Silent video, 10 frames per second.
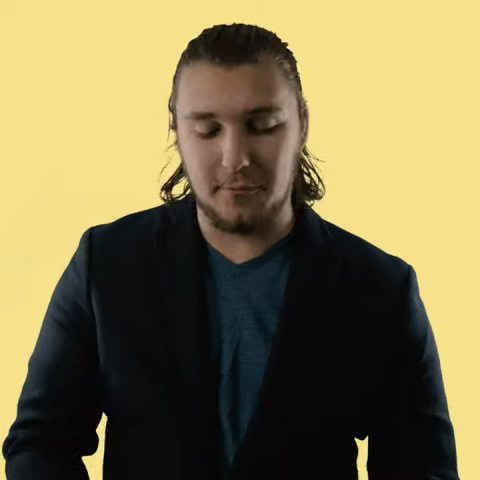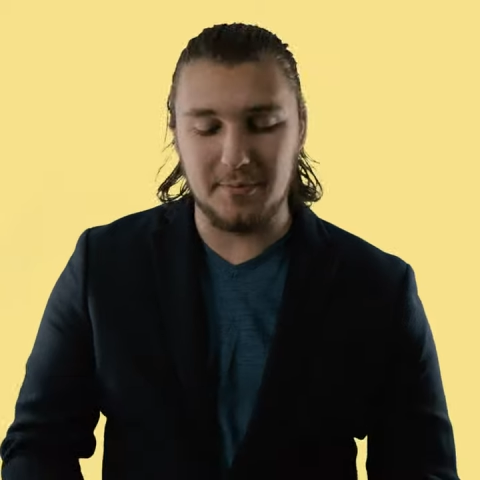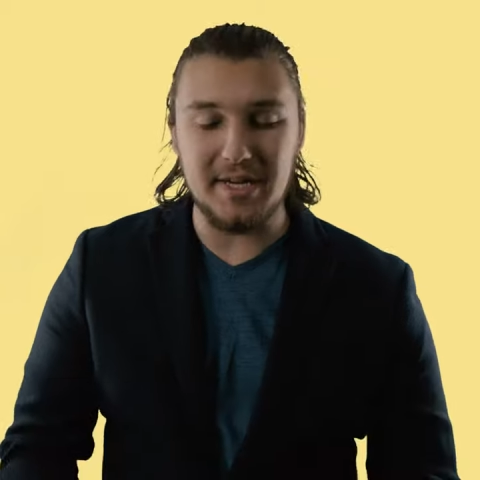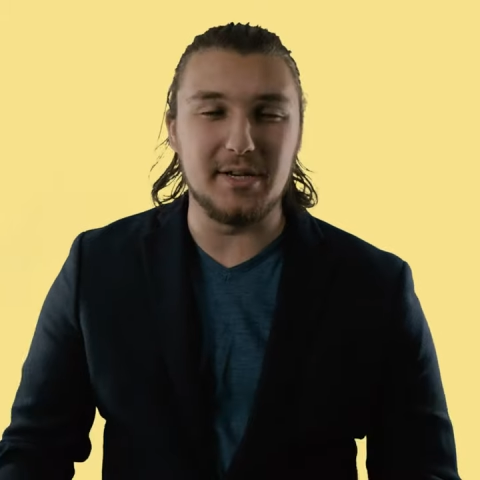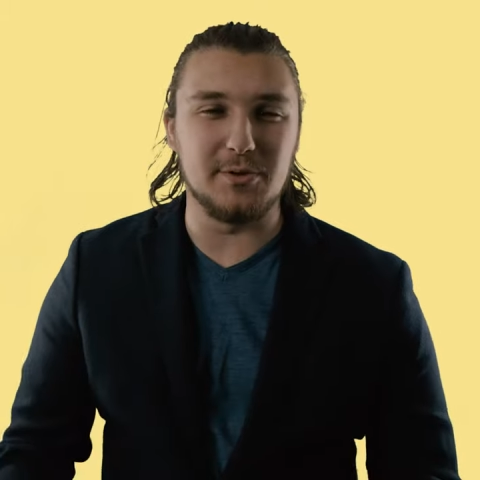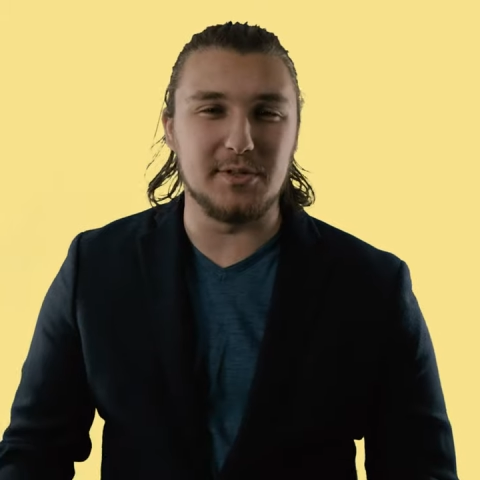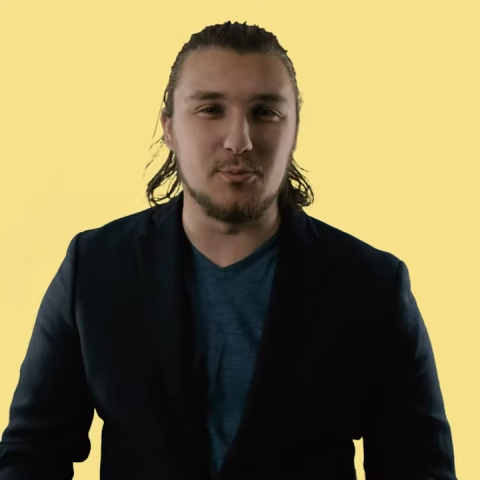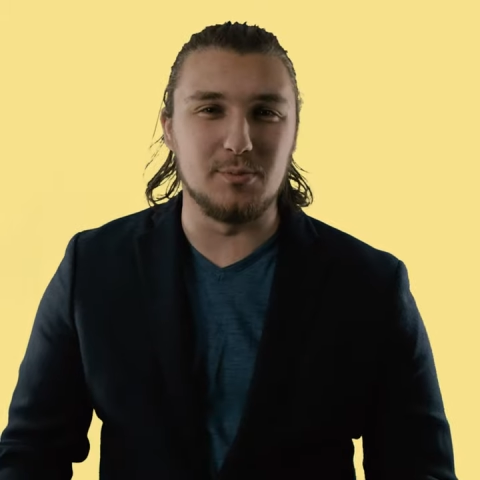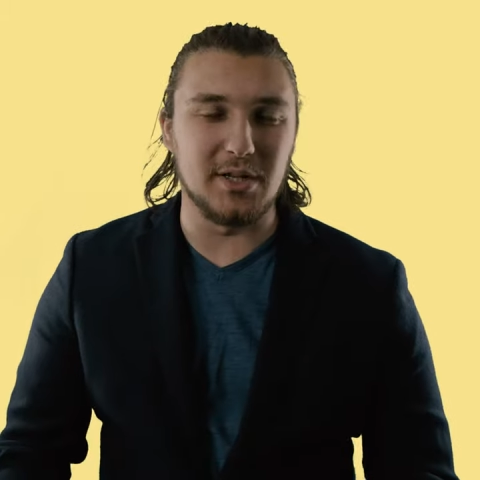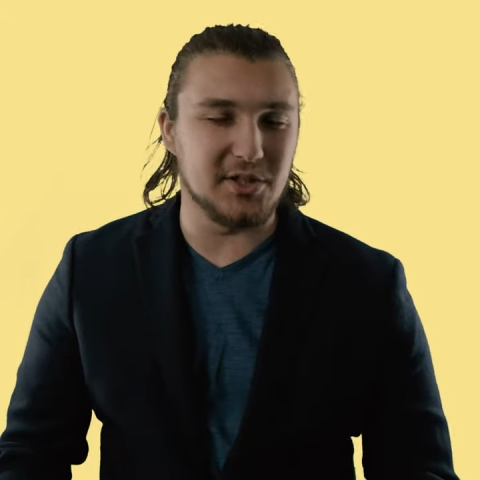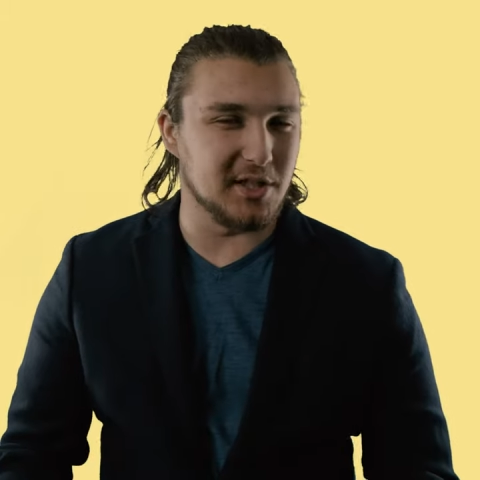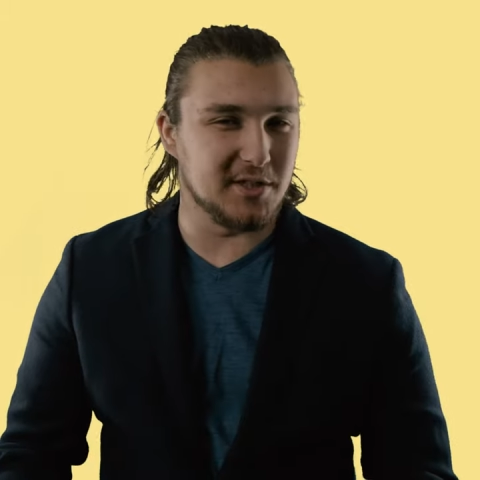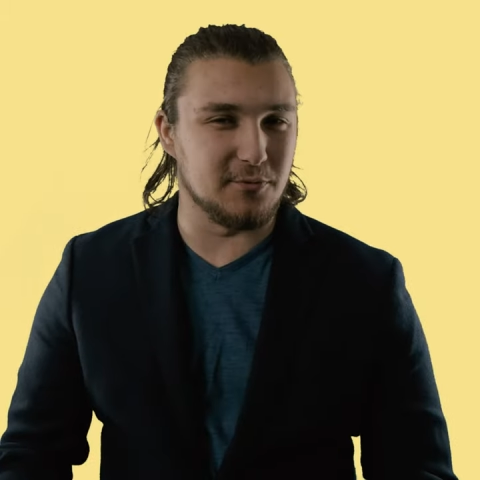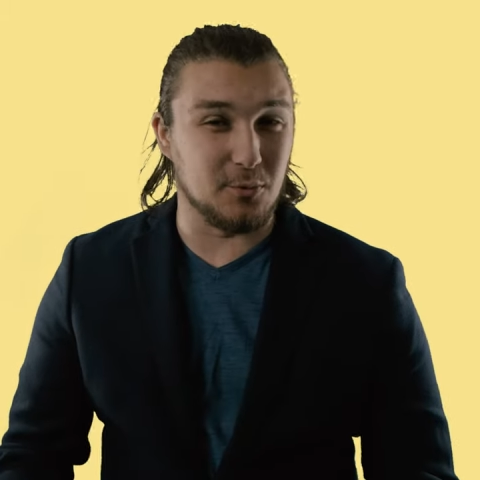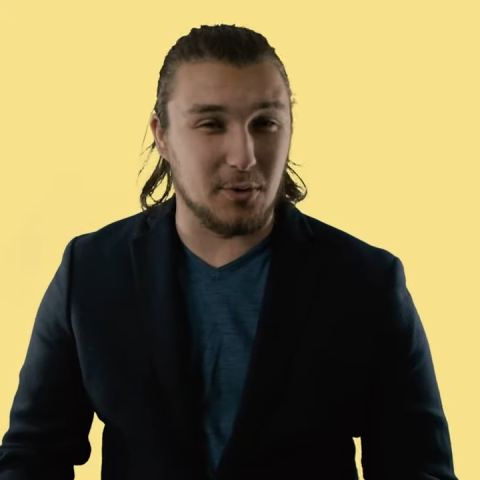for me, it was much
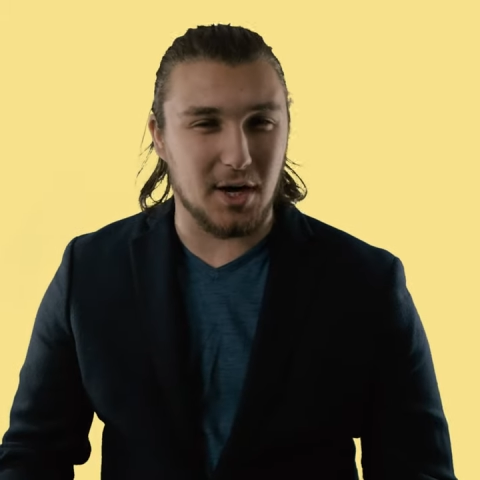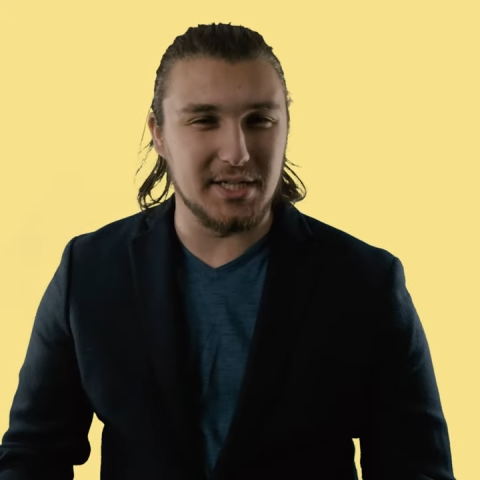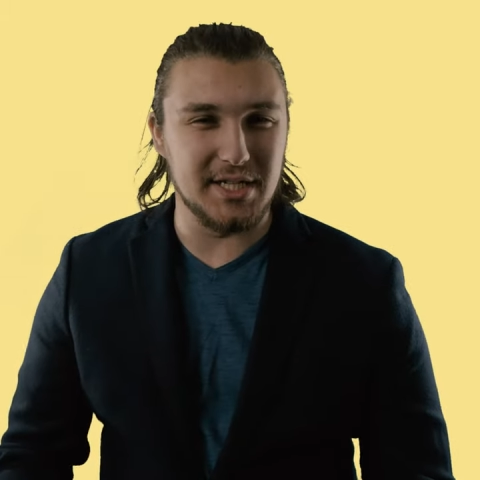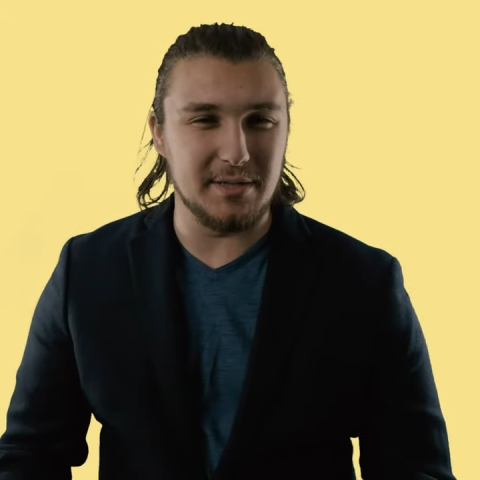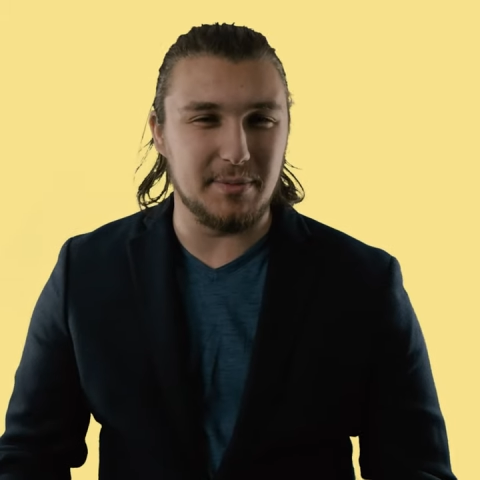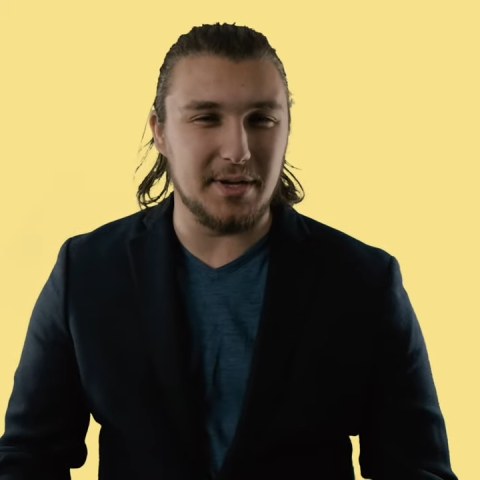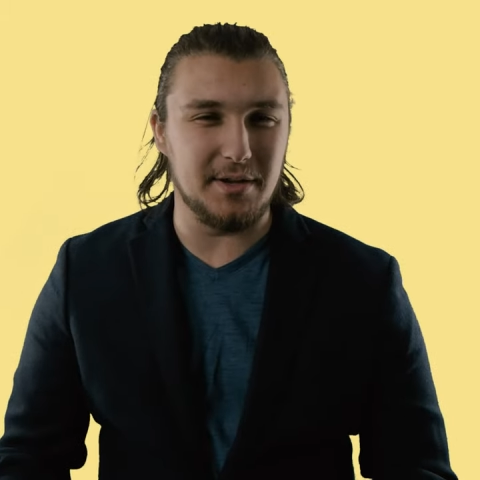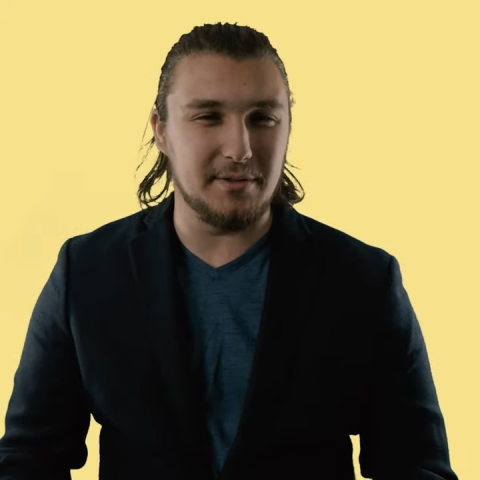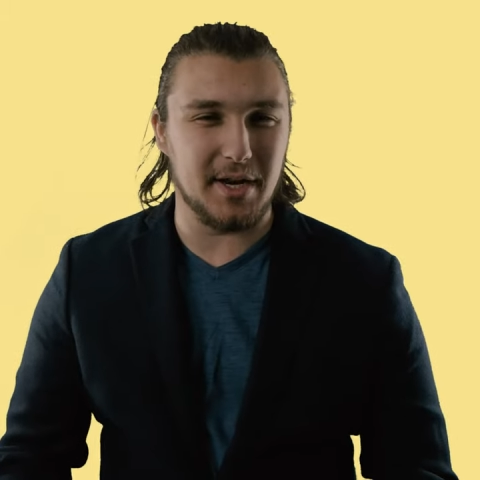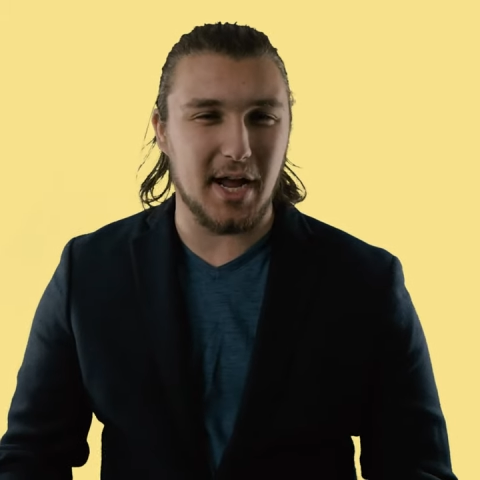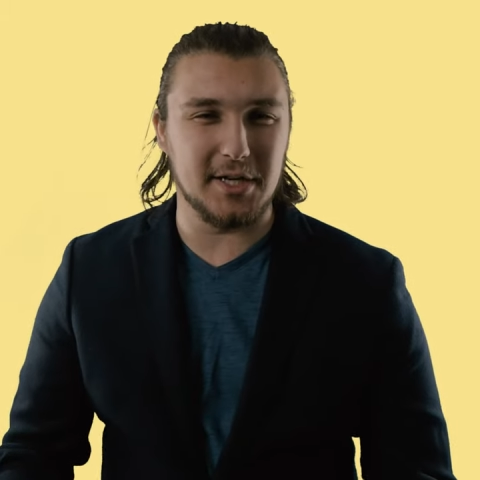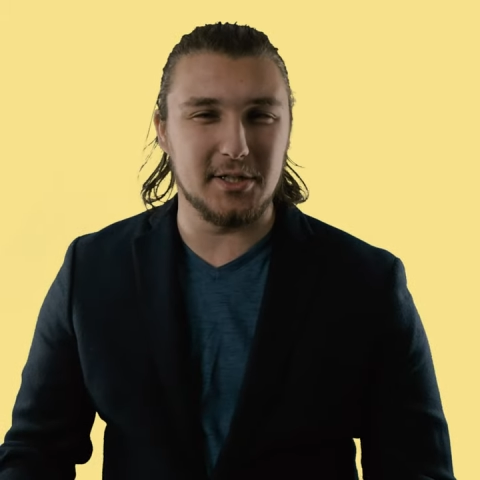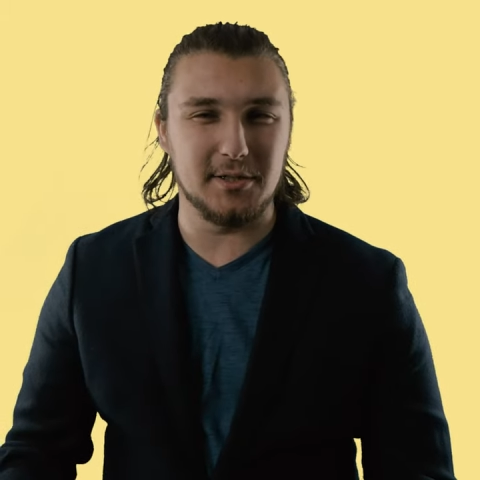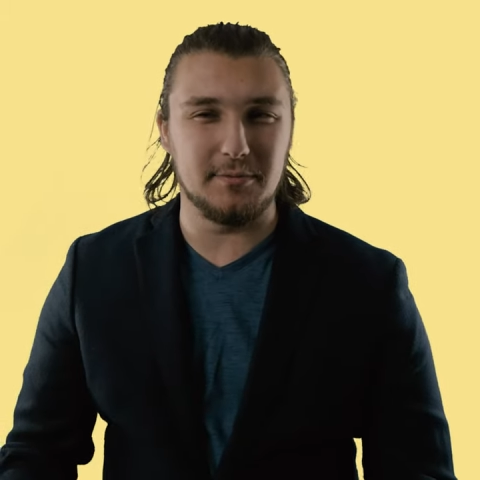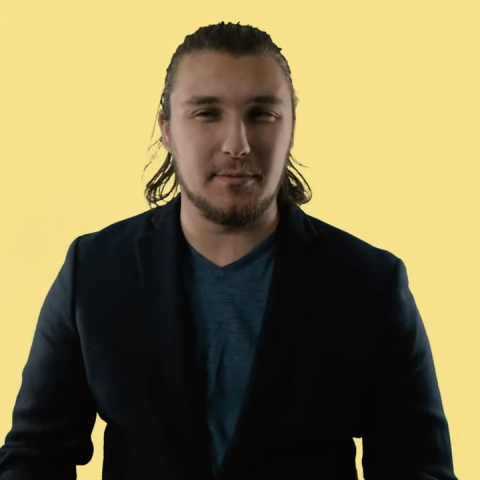less of wanting to be an
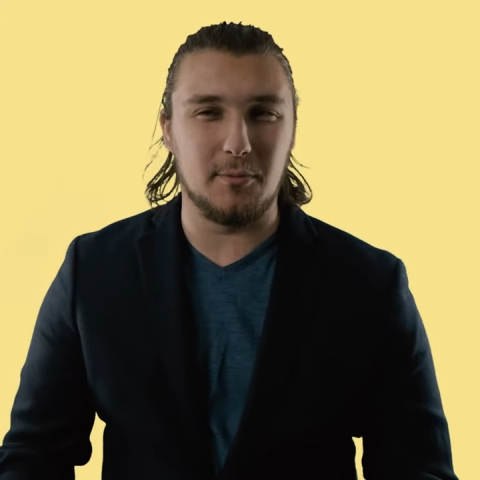actor,